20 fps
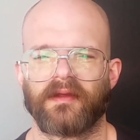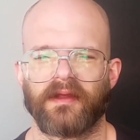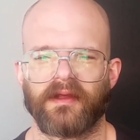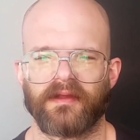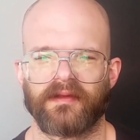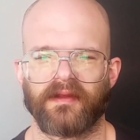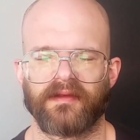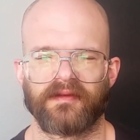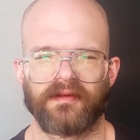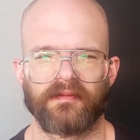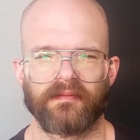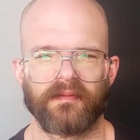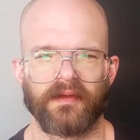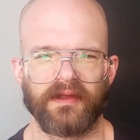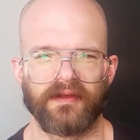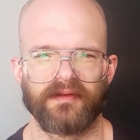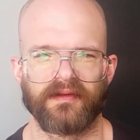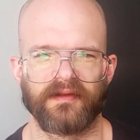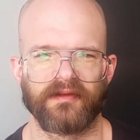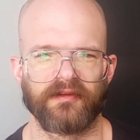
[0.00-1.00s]
it doesn't
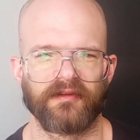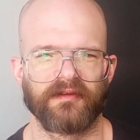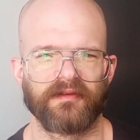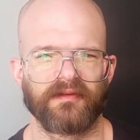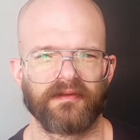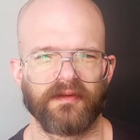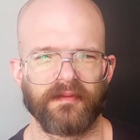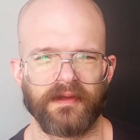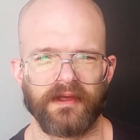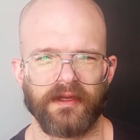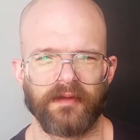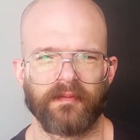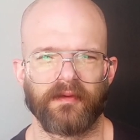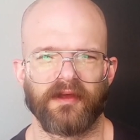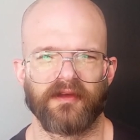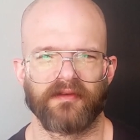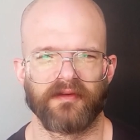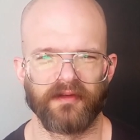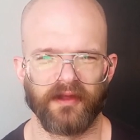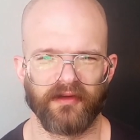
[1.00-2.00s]
make sense to me to
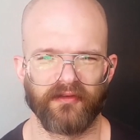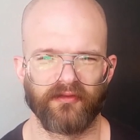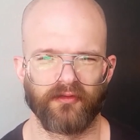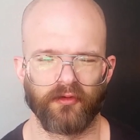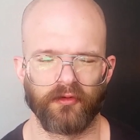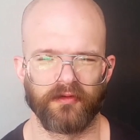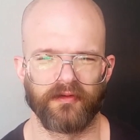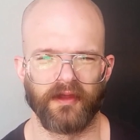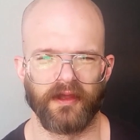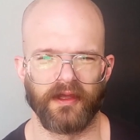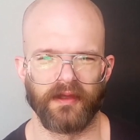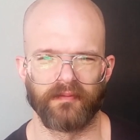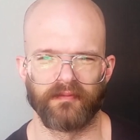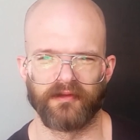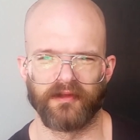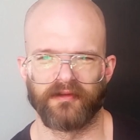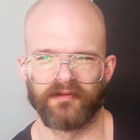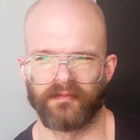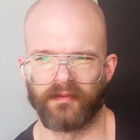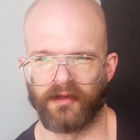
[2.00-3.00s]
pay like 4 times
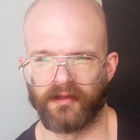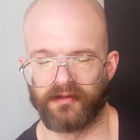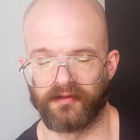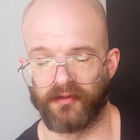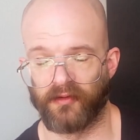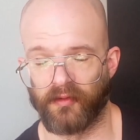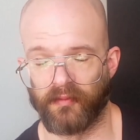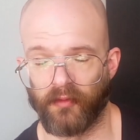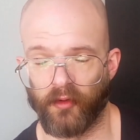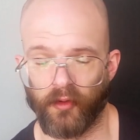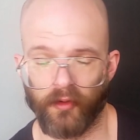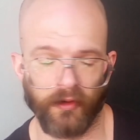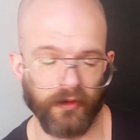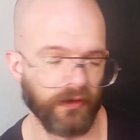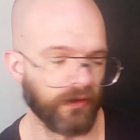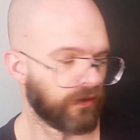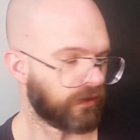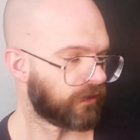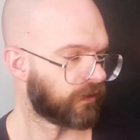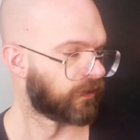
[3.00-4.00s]
as much or more.